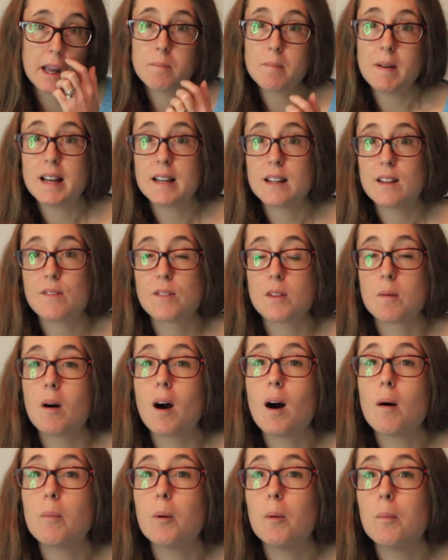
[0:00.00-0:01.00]
Many of the
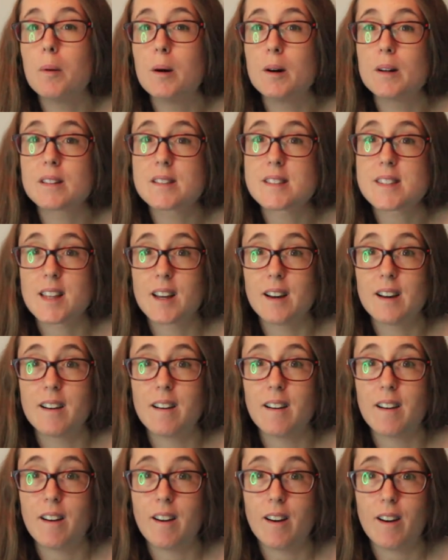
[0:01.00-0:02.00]
Marple books that
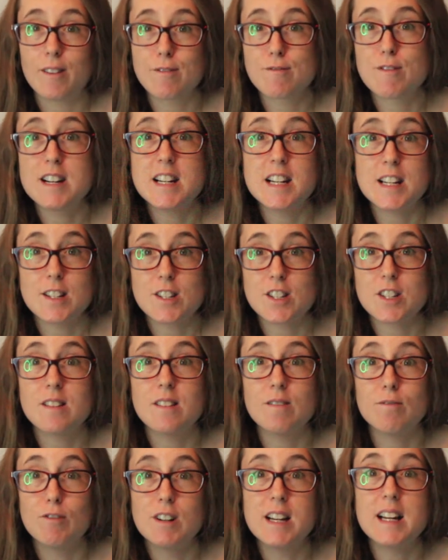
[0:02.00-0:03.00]
I really
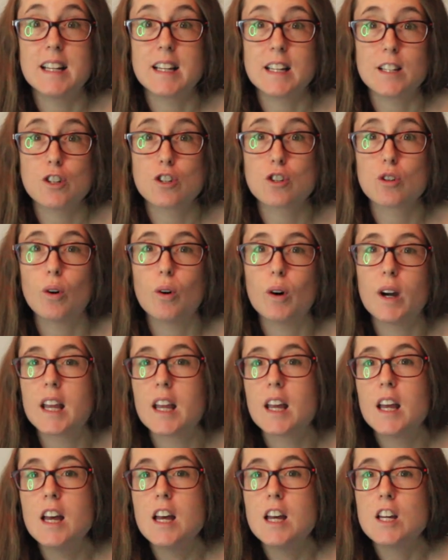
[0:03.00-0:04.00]
really
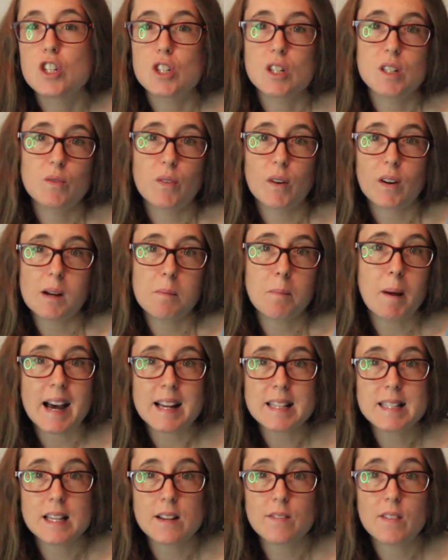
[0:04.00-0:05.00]
enjoy, she's very
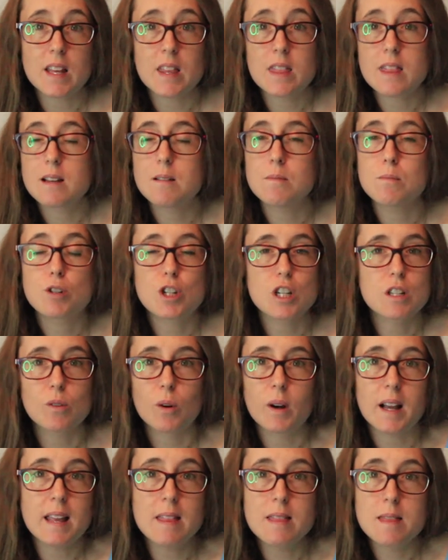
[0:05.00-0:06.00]
passive in them. She's
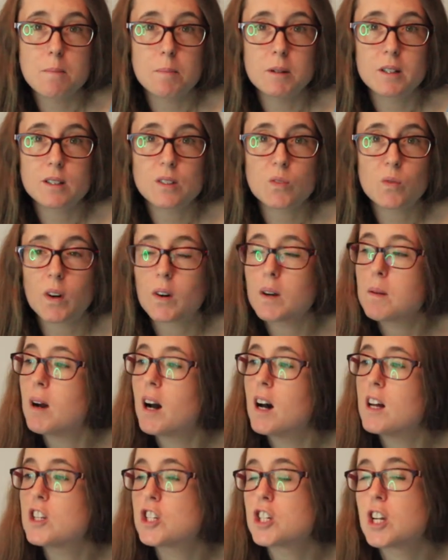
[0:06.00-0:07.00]
not in the books very
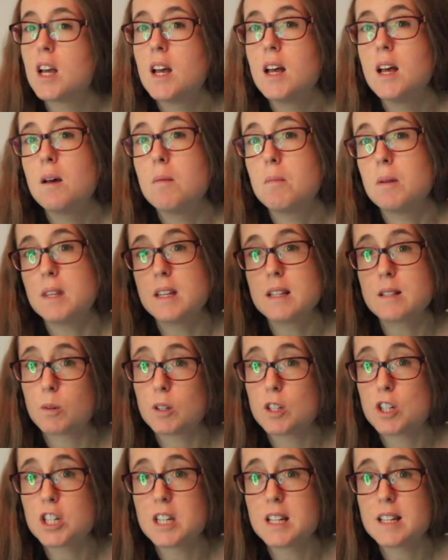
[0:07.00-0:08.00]
much, but this
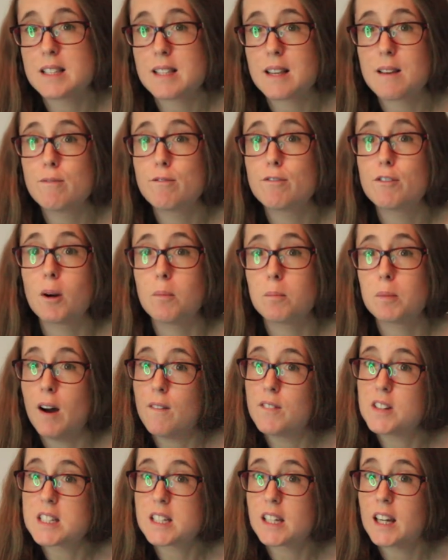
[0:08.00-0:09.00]
one she is in from
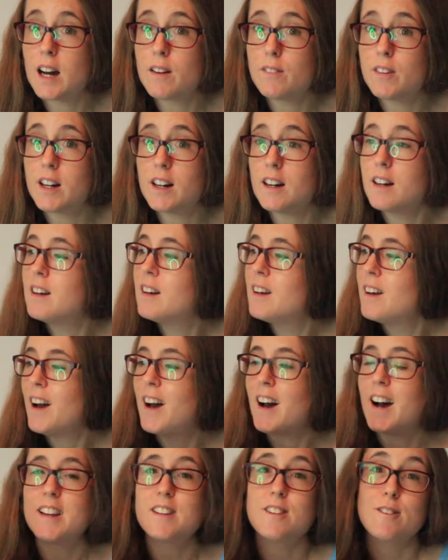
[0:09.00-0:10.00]
cover to cover,
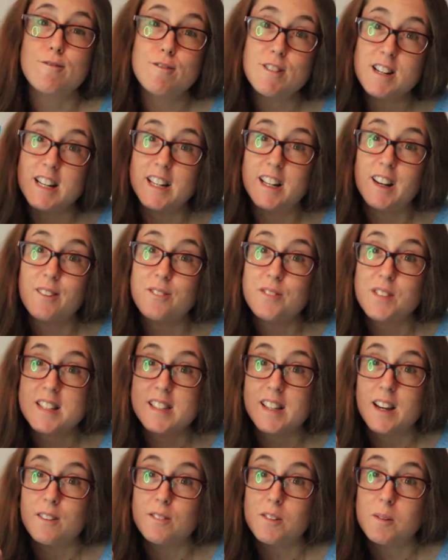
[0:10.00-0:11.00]
and I really love
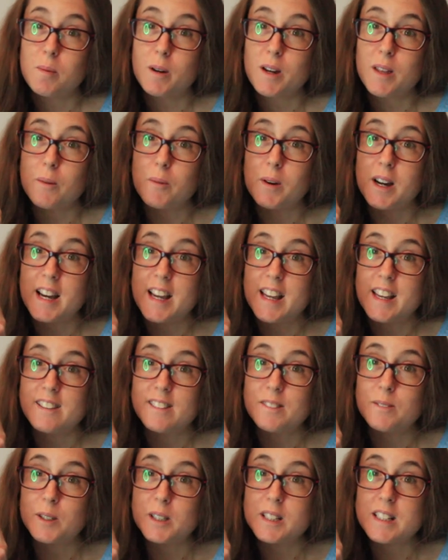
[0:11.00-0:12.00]
this cover, by the way. I
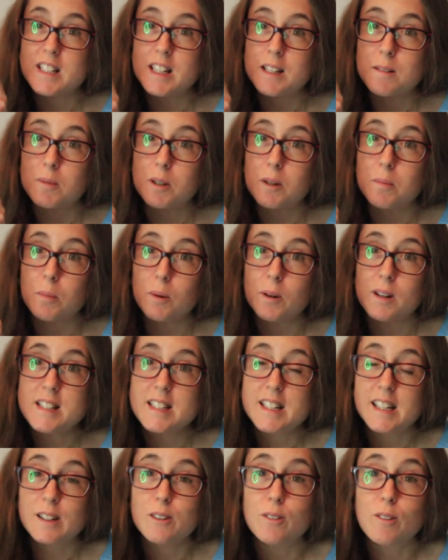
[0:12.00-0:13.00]
might take my price
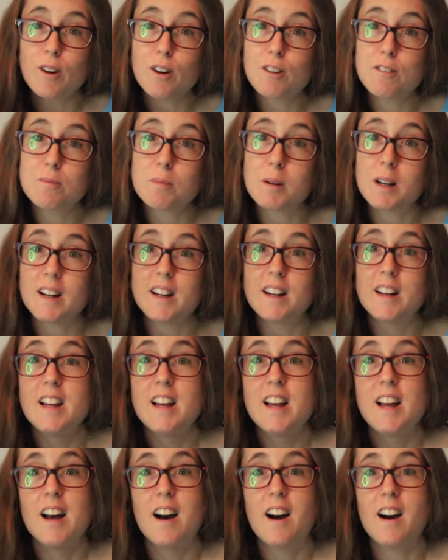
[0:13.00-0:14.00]
sticker off, but
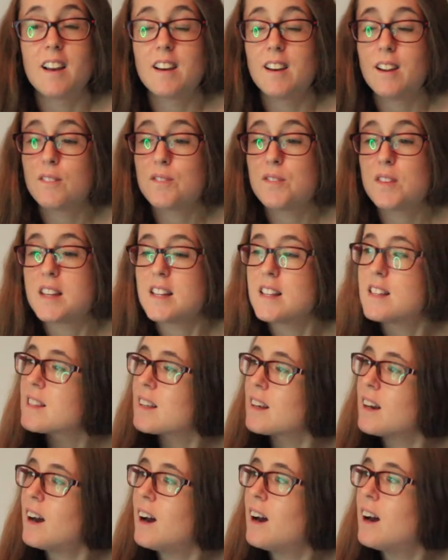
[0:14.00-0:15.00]
I love this
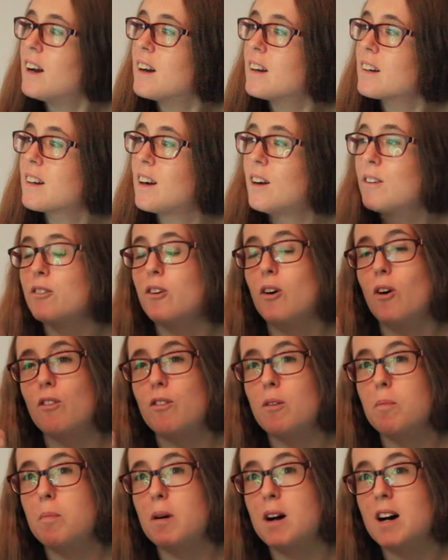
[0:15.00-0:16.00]
uh, cover
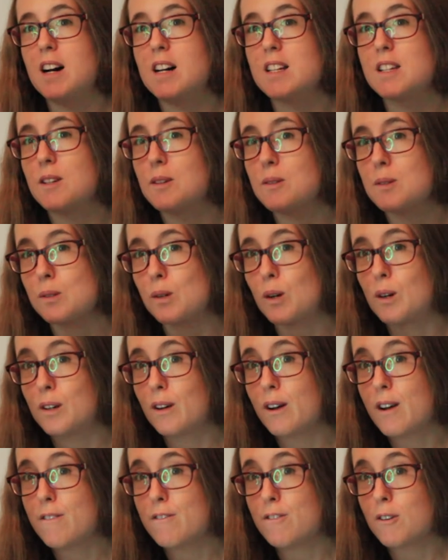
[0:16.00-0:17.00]
of a bird who's got a
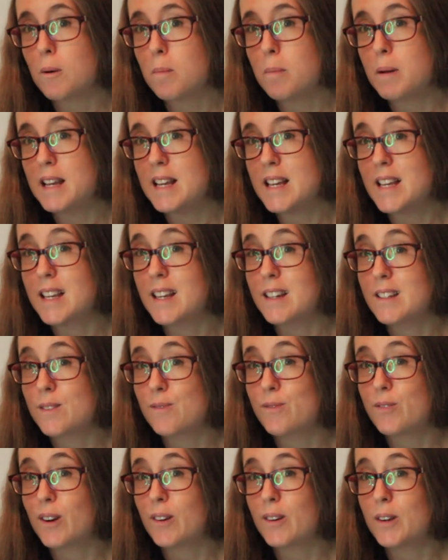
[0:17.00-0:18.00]
knife for a beak. It's
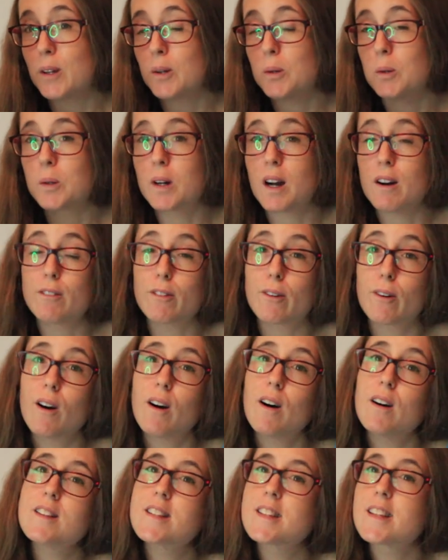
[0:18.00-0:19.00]
very cool cover
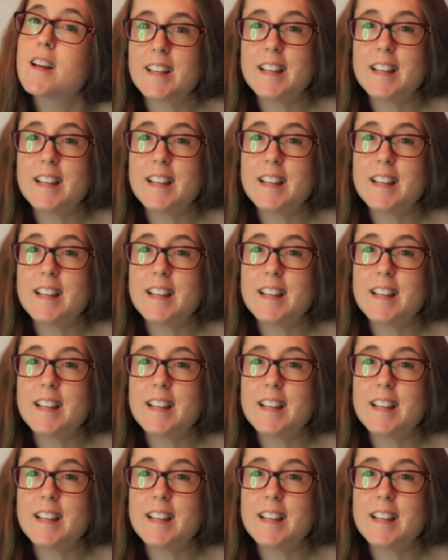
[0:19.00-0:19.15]
art.